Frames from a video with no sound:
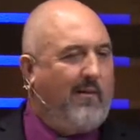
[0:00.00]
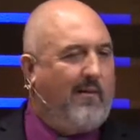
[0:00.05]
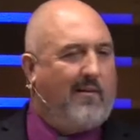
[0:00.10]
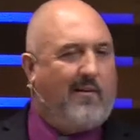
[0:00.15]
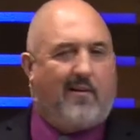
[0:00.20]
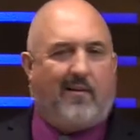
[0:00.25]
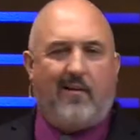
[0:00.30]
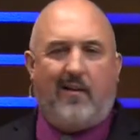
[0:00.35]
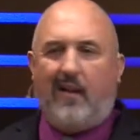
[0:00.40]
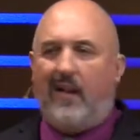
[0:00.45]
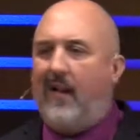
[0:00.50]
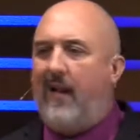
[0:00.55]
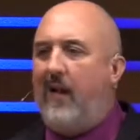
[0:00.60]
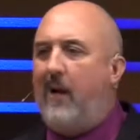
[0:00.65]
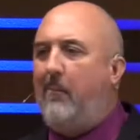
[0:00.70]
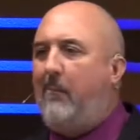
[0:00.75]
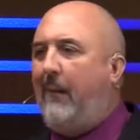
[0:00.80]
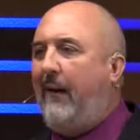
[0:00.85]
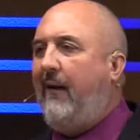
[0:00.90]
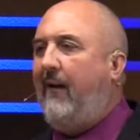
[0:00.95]
clean
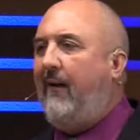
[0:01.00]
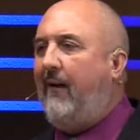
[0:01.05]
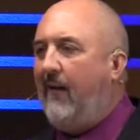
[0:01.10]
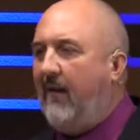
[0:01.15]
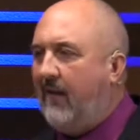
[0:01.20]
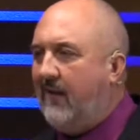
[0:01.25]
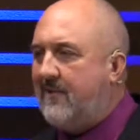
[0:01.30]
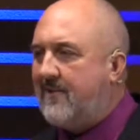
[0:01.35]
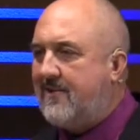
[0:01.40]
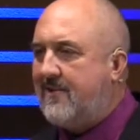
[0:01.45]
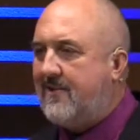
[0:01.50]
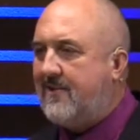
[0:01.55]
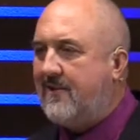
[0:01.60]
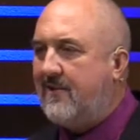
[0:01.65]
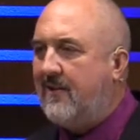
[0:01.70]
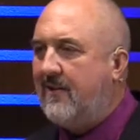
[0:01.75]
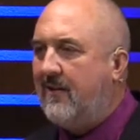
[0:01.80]
appearance,